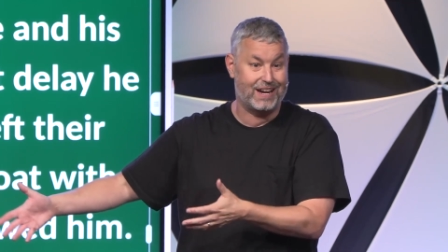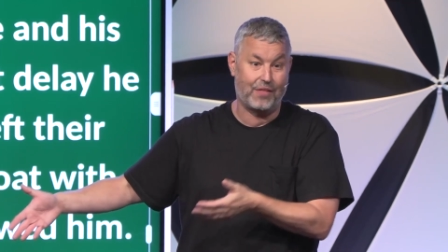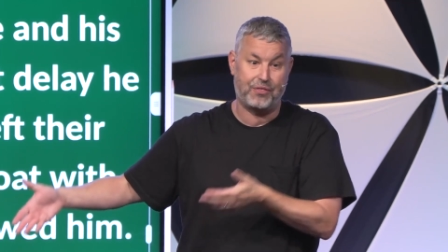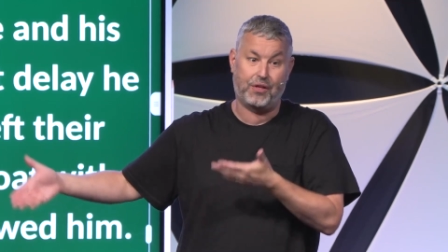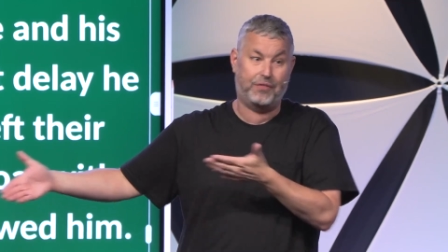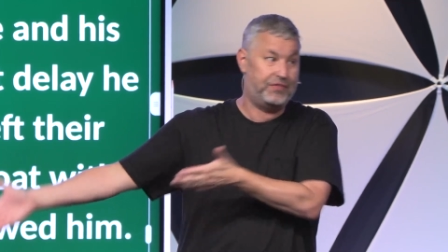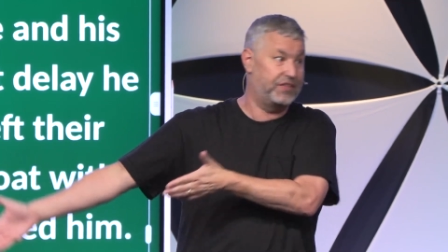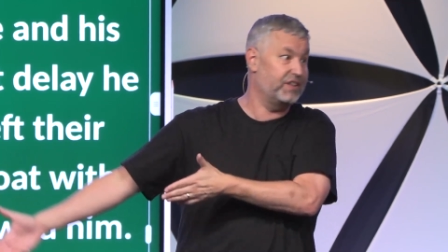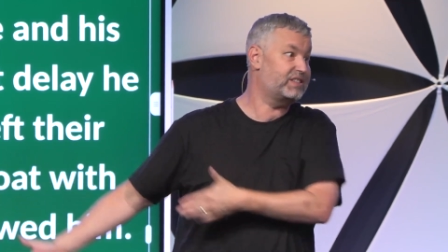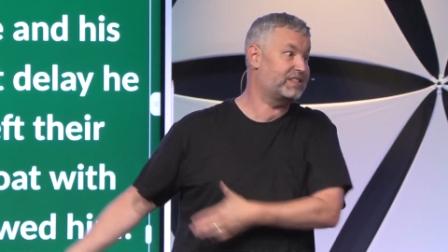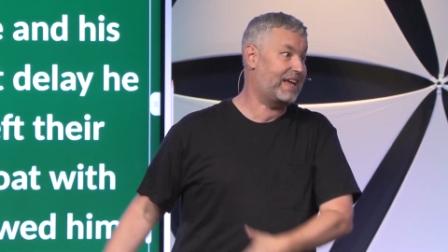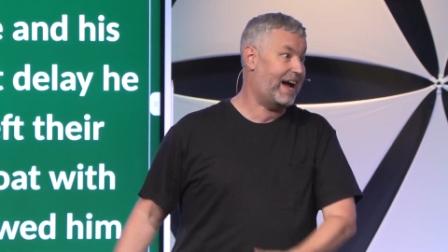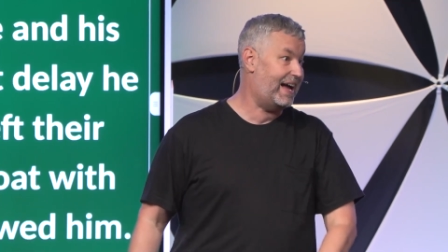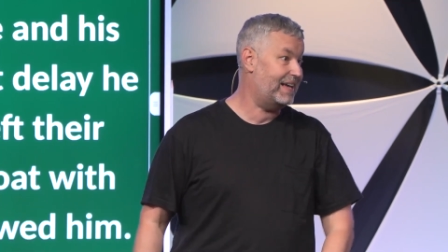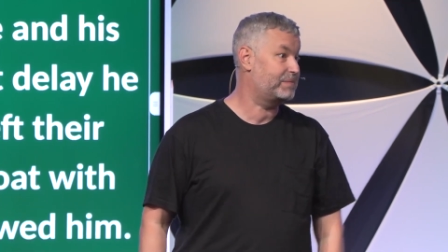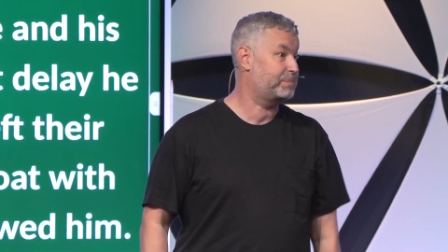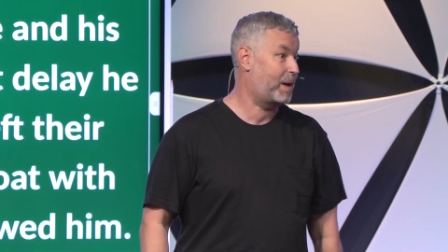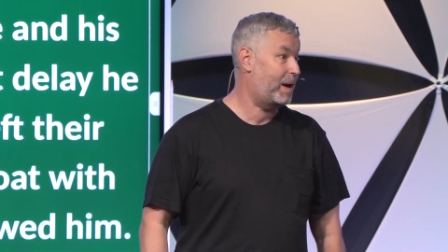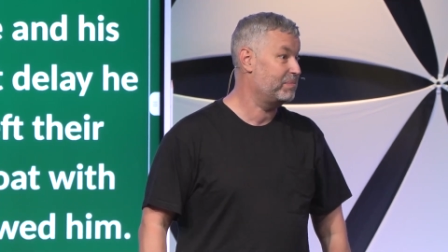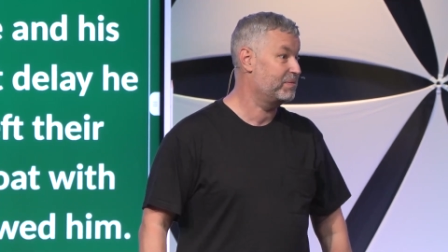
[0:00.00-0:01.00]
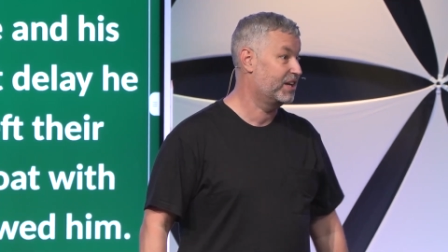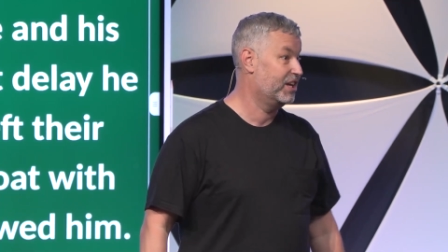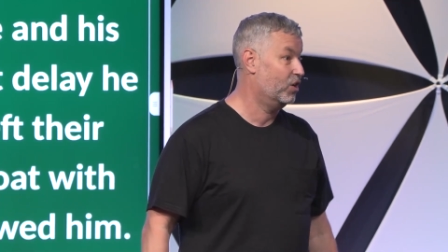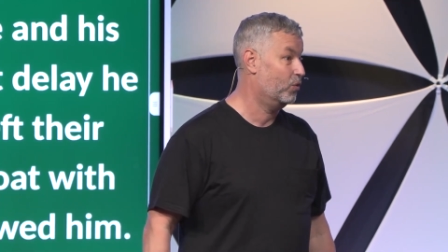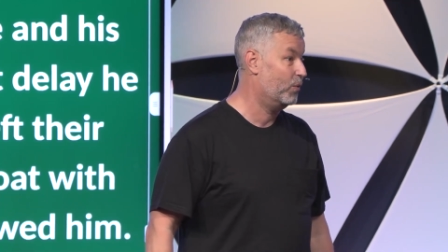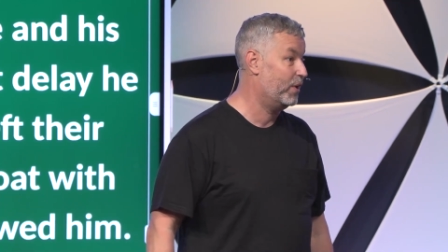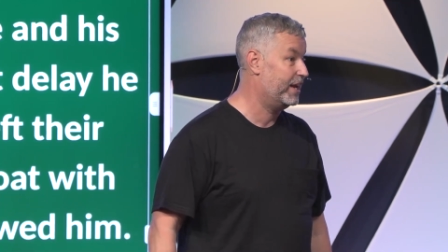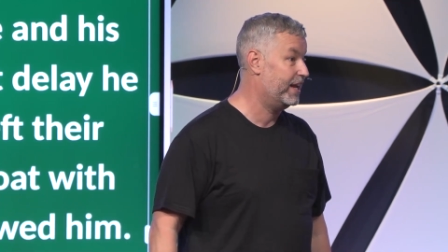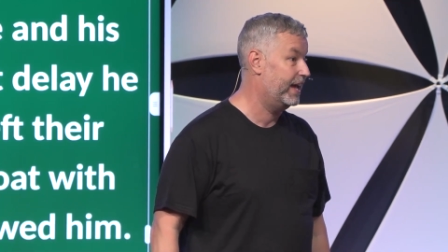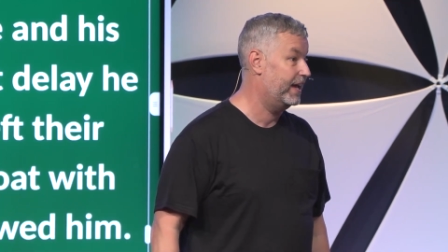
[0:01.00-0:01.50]
And I thought, this guy is probably going
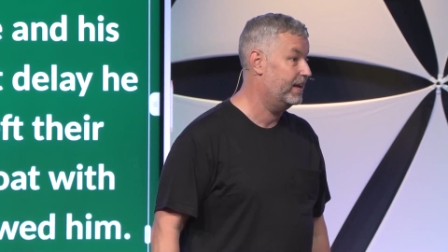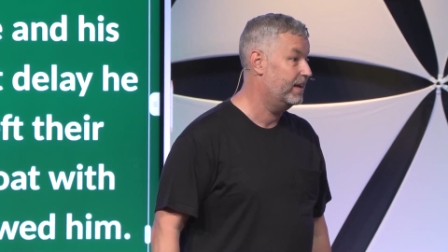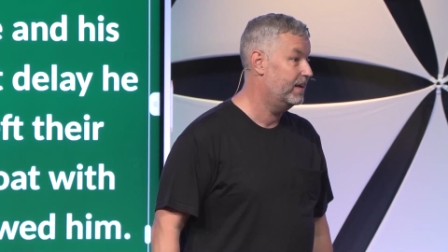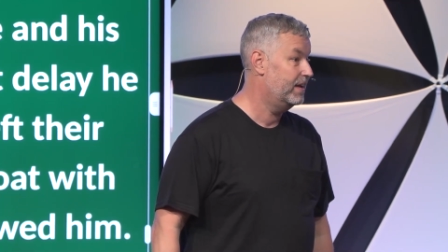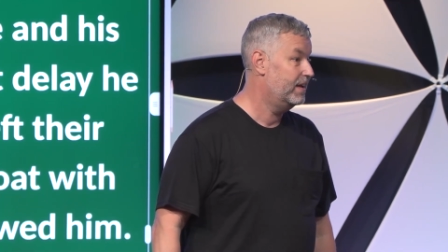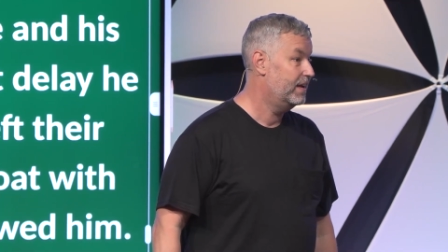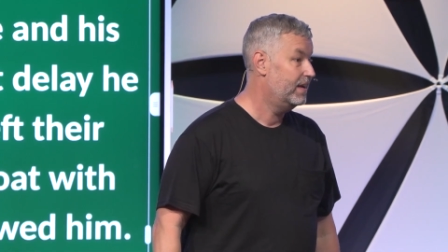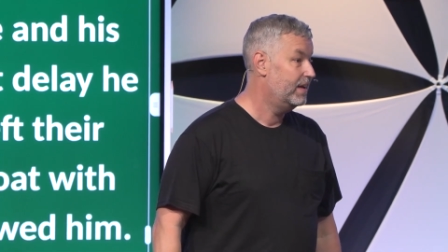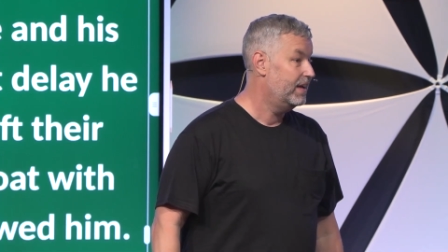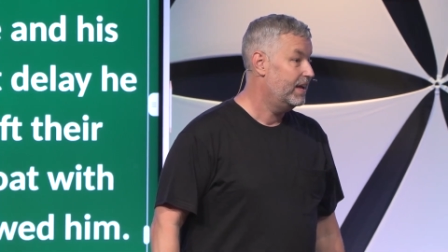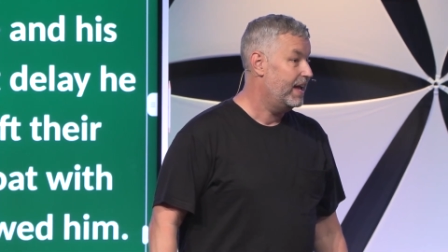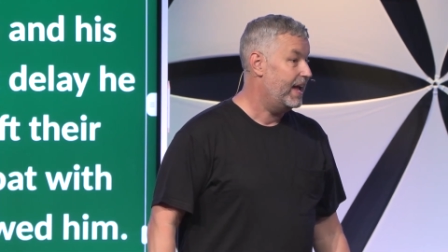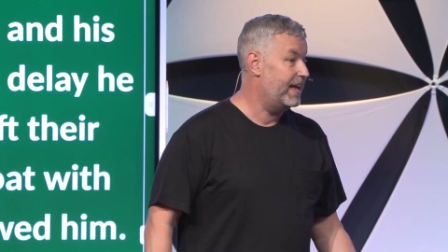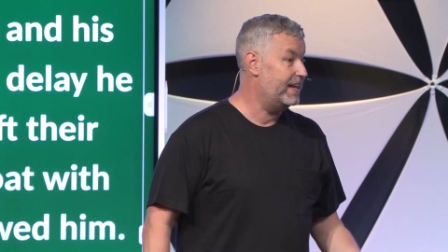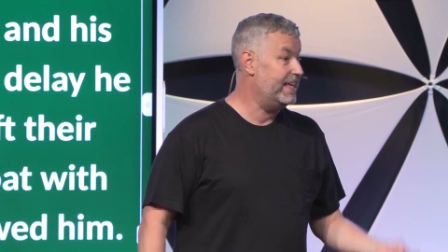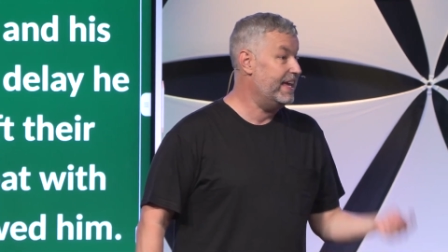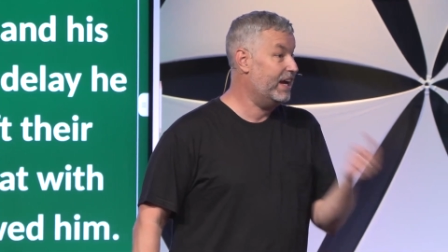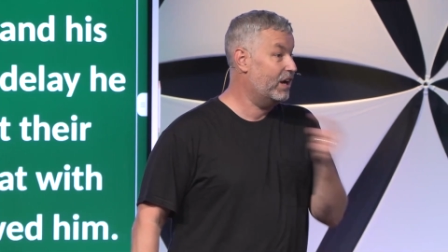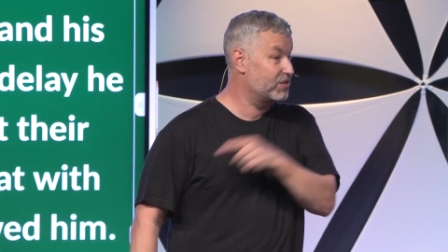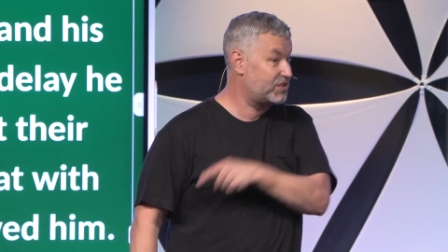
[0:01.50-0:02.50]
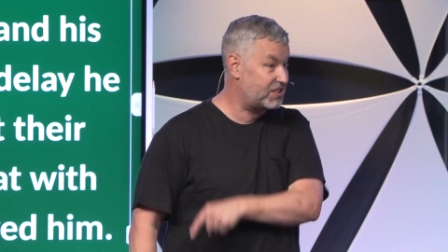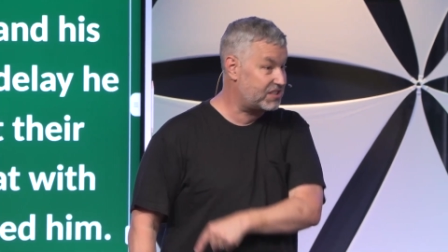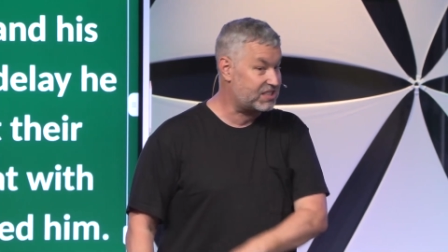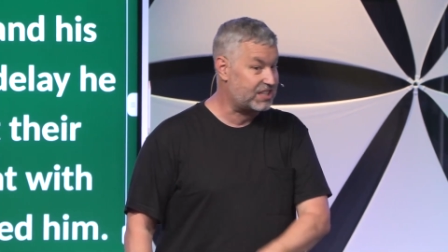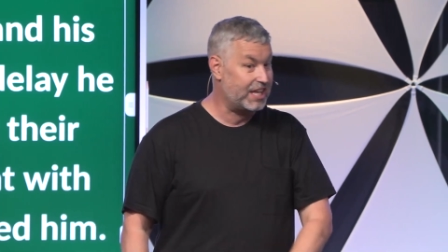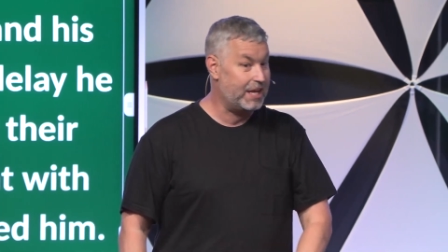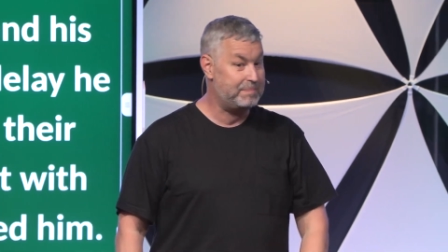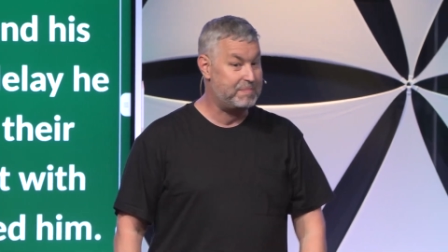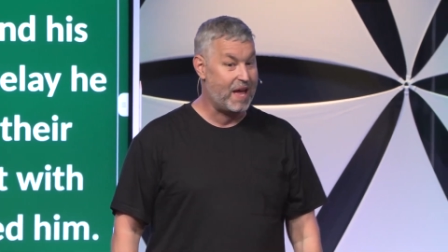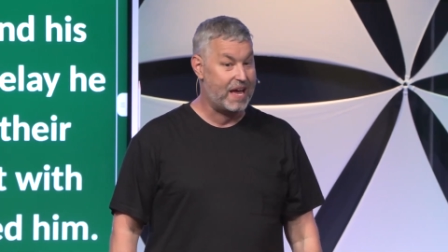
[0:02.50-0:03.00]
to win it. And he goes to
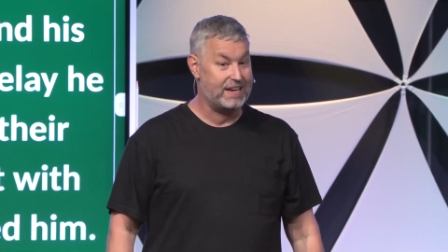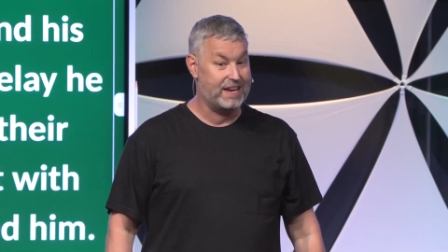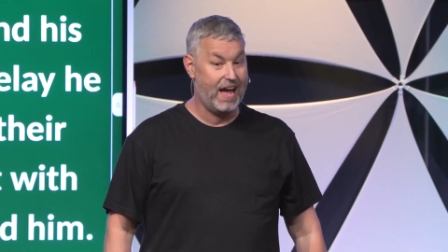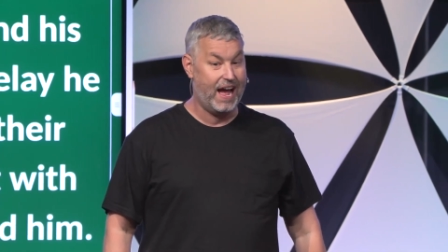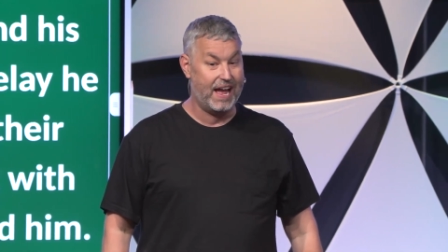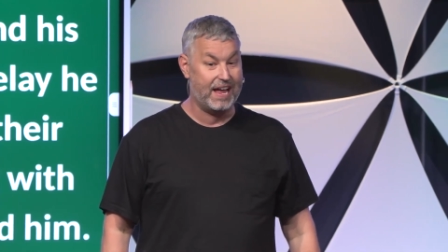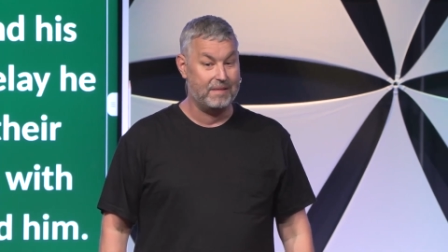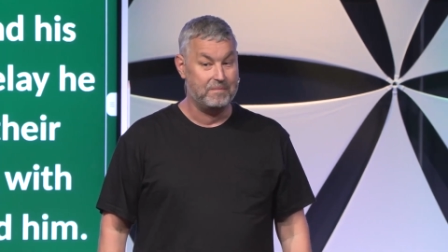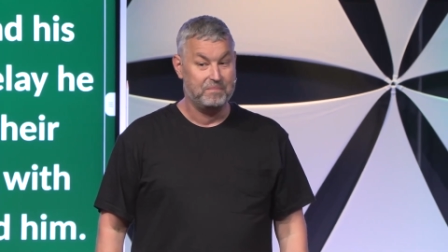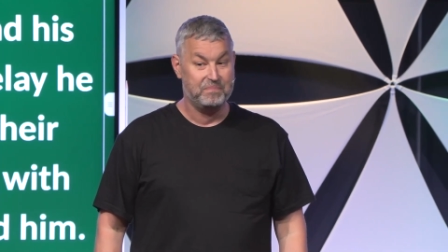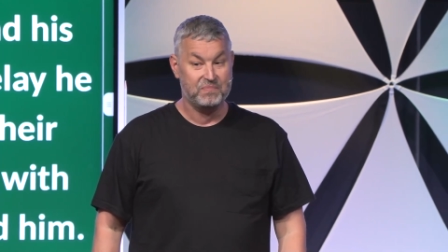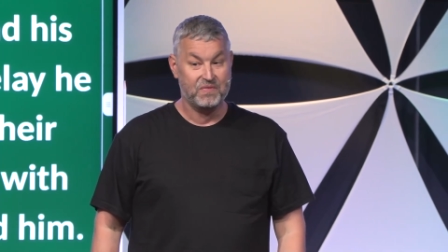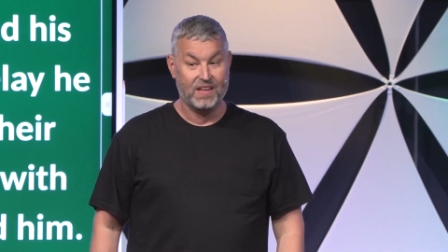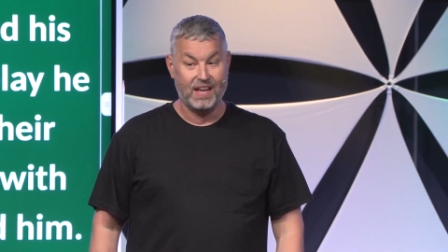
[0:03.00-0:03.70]
sleep that night.